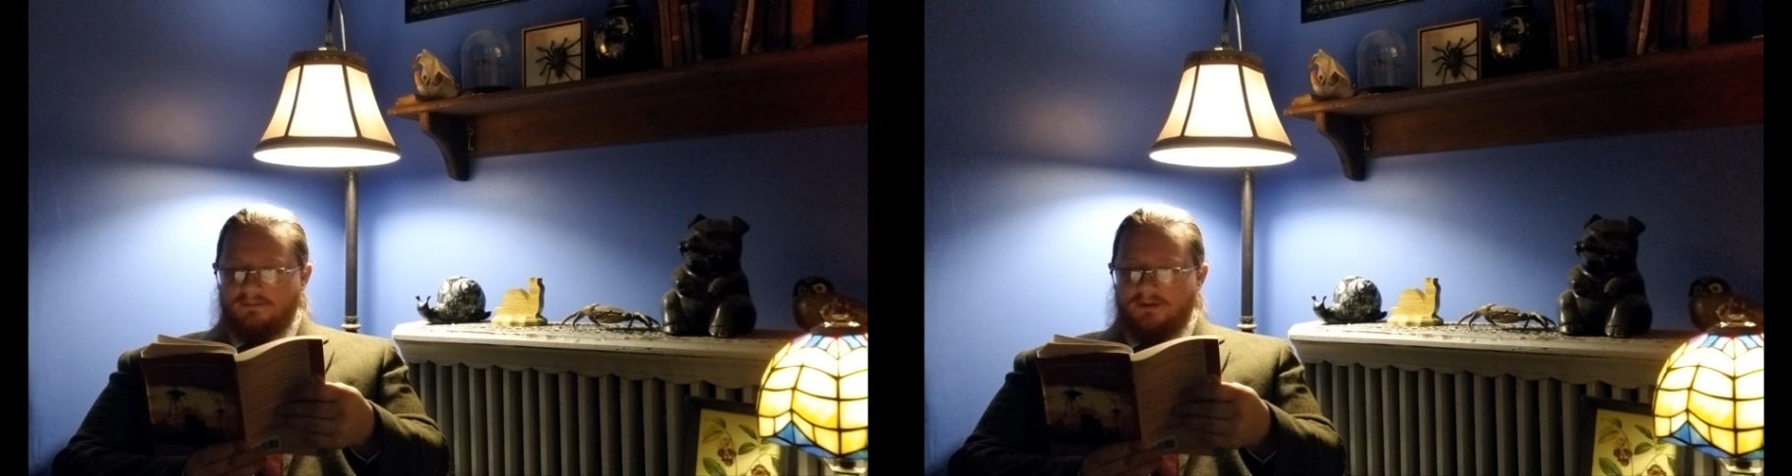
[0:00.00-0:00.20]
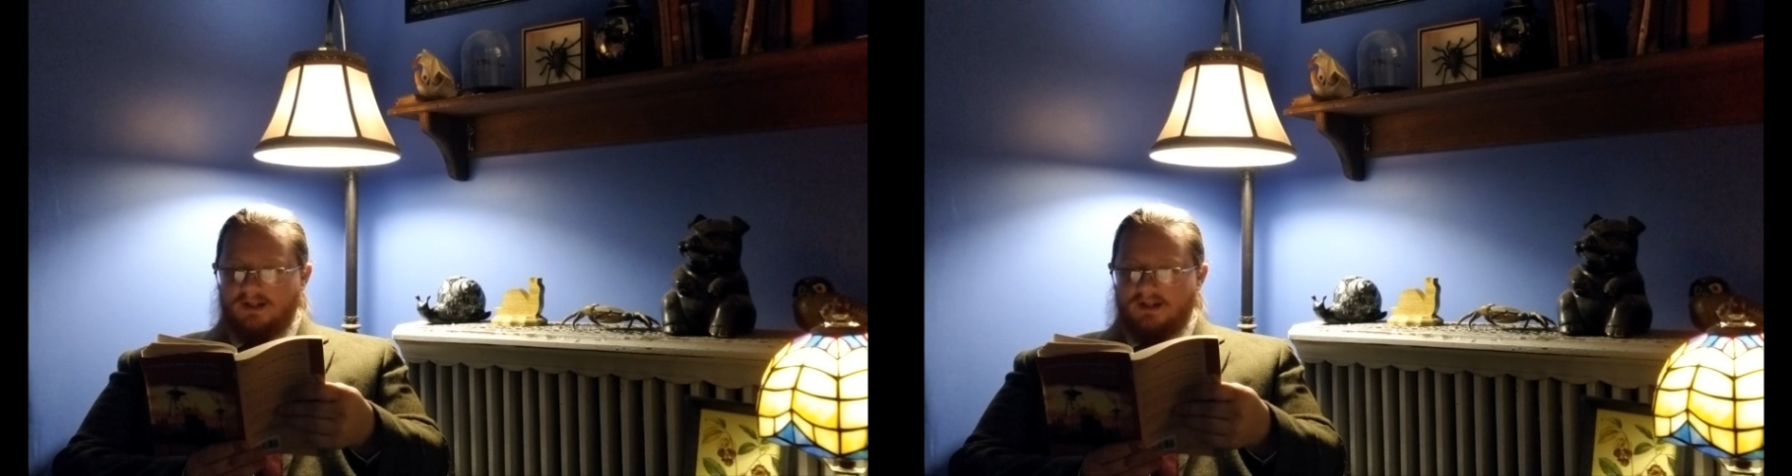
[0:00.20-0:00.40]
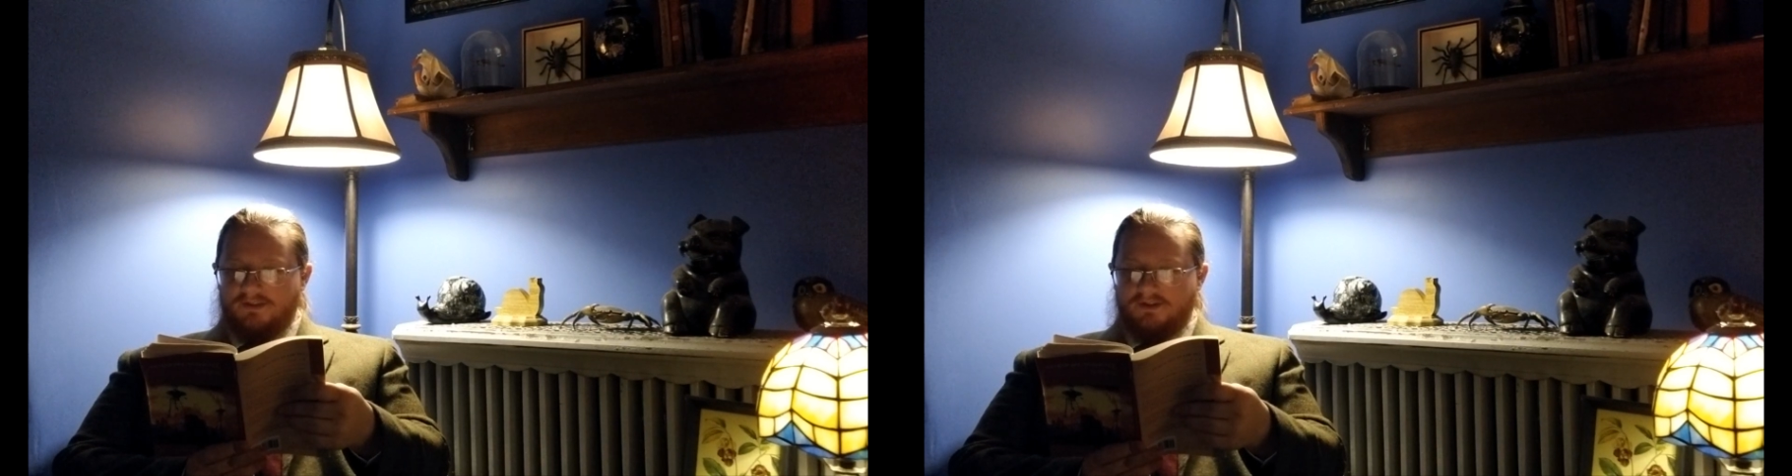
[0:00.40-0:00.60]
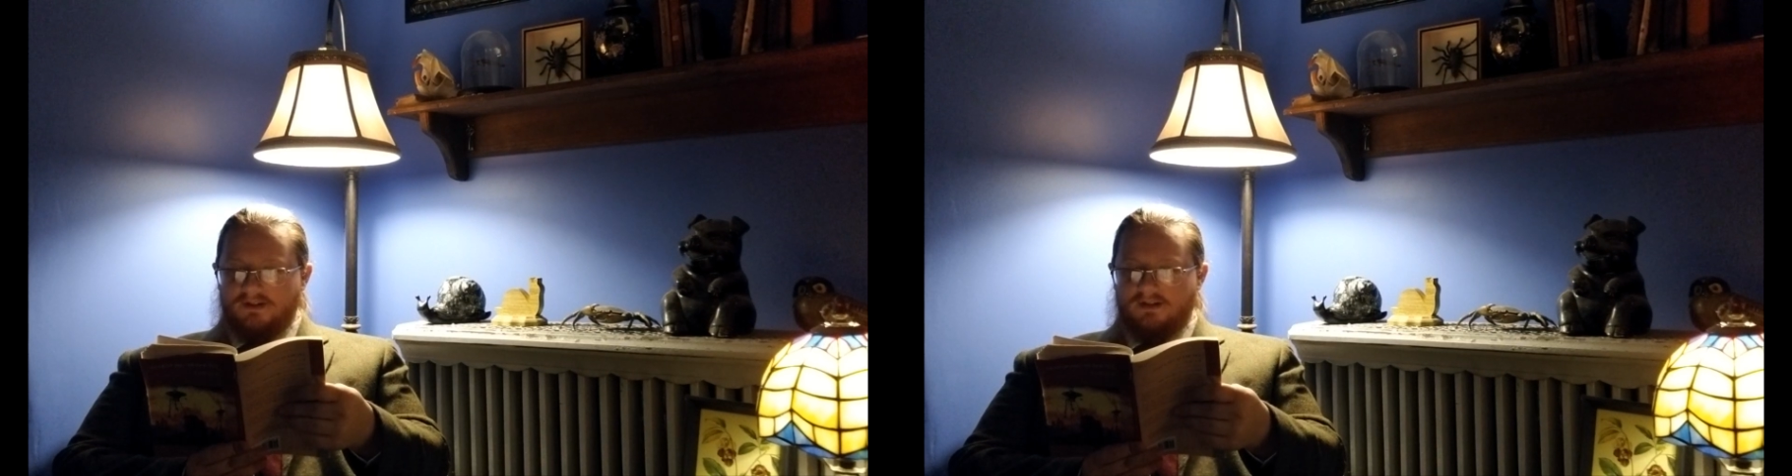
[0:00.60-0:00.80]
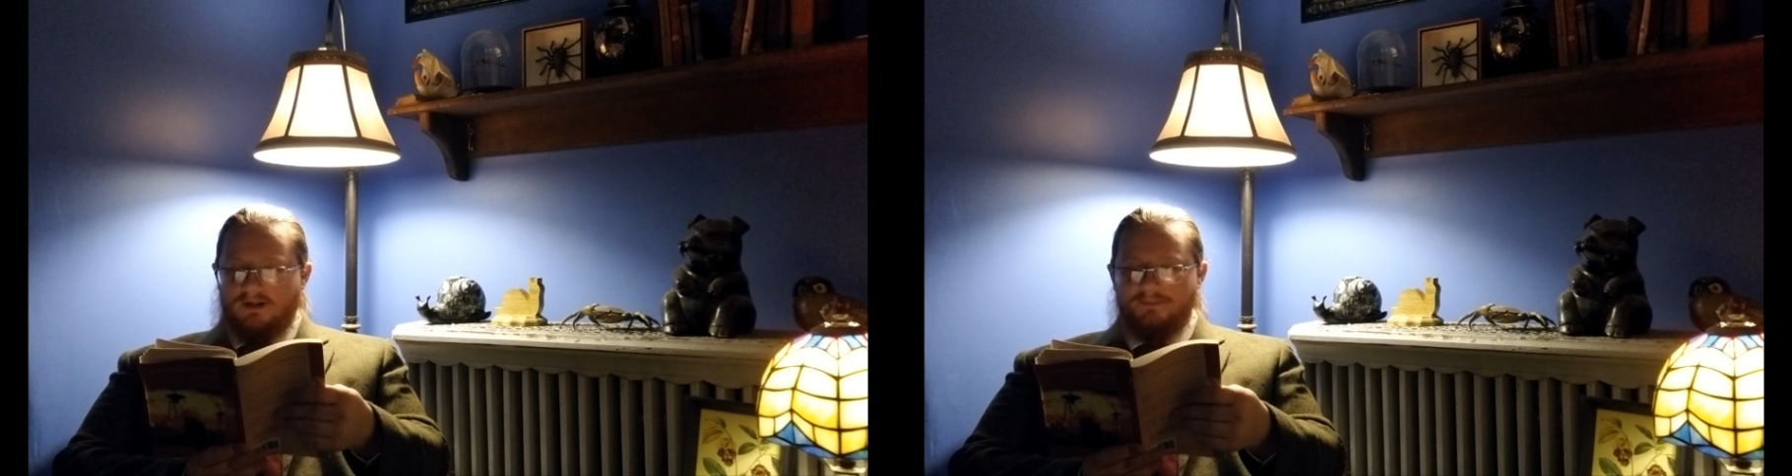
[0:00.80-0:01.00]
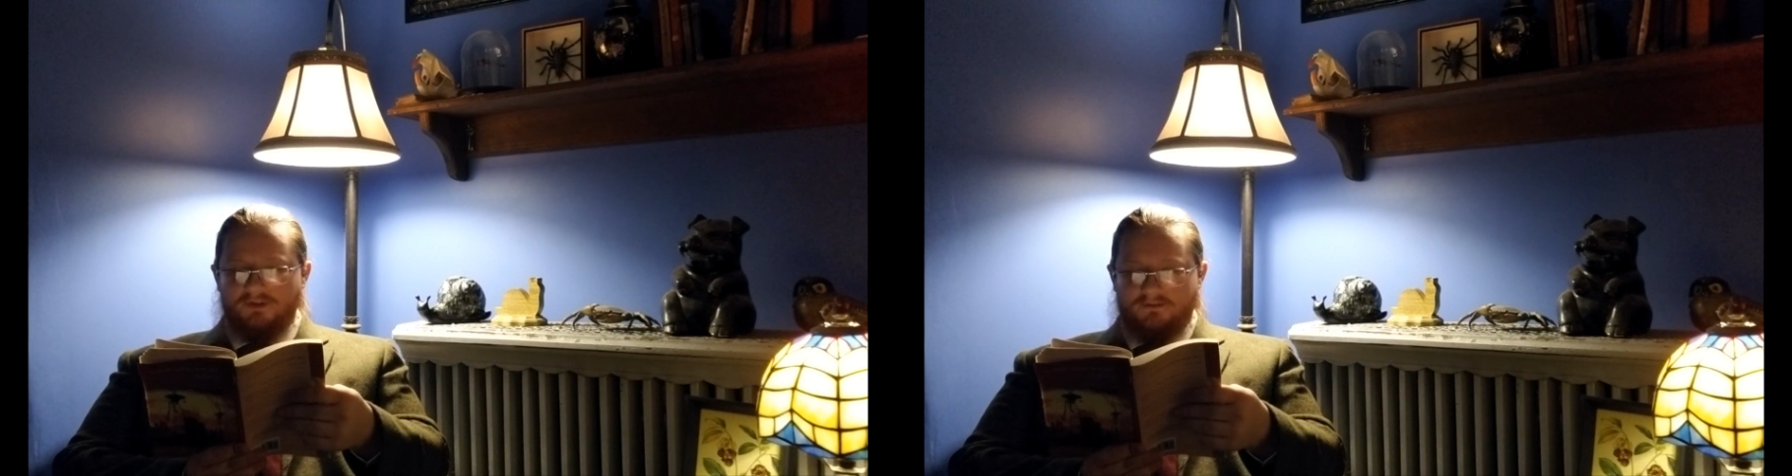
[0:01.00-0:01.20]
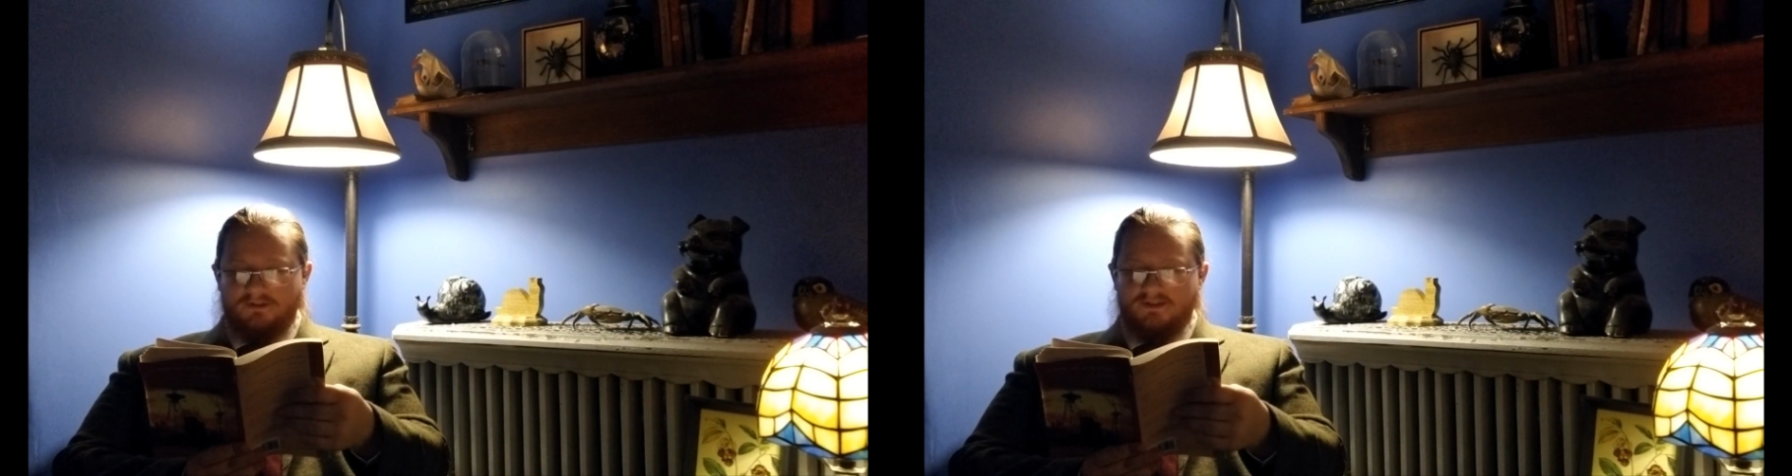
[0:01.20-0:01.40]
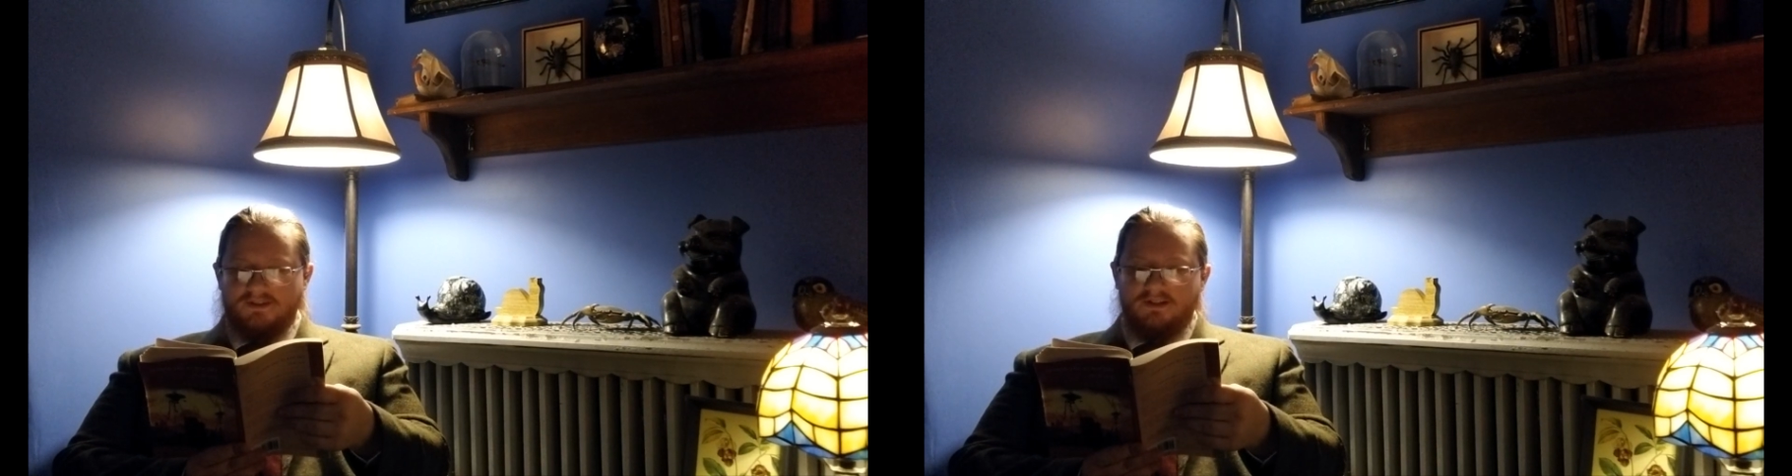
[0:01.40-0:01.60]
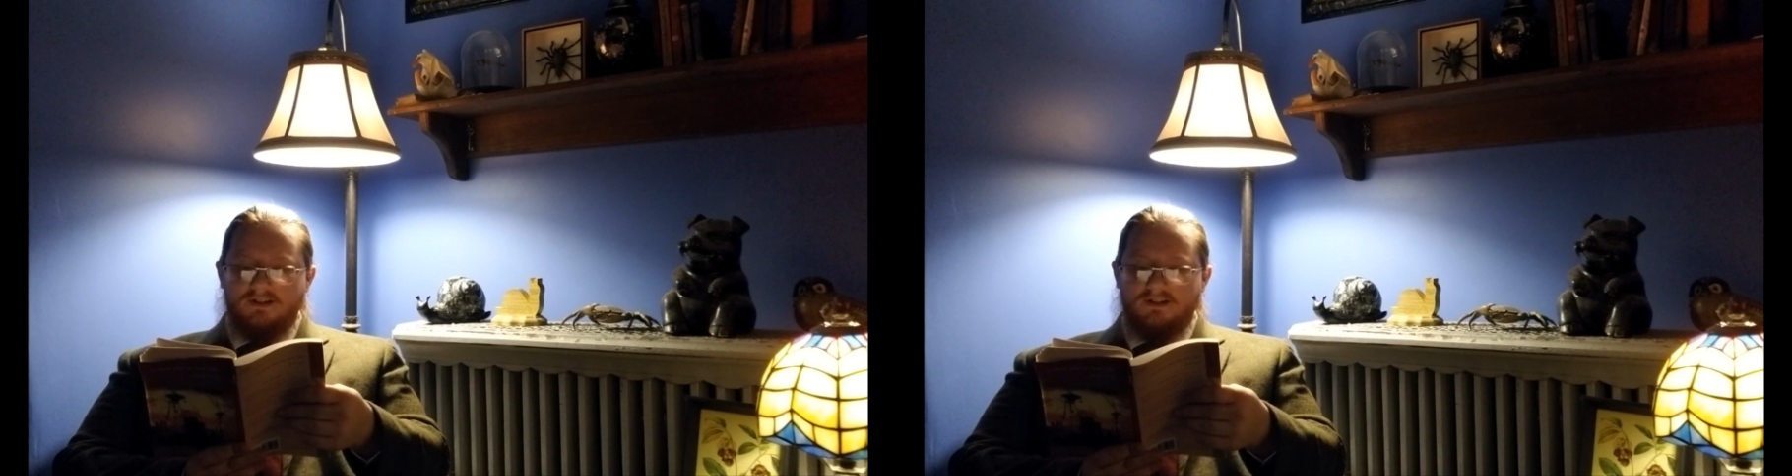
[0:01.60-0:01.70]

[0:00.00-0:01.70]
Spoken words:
by other observers.